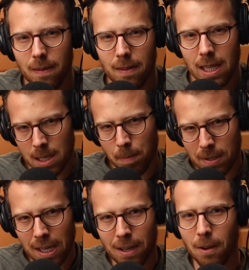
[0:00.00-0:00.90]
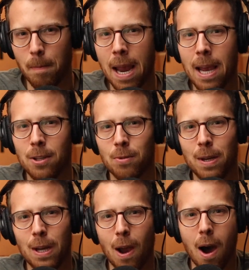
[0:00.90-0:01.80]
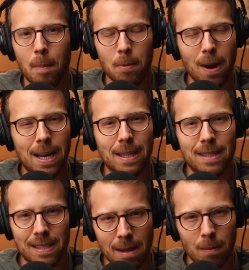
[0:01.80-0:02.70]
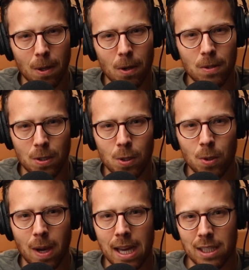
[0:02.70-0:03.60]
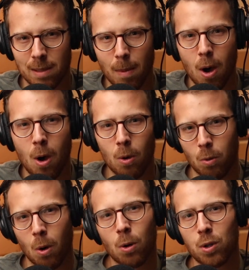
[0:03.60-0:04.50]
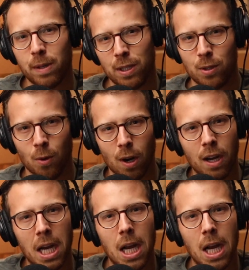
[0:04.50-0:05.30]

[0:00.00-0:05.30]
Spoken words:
this particular pantry operated similar to a small grocery store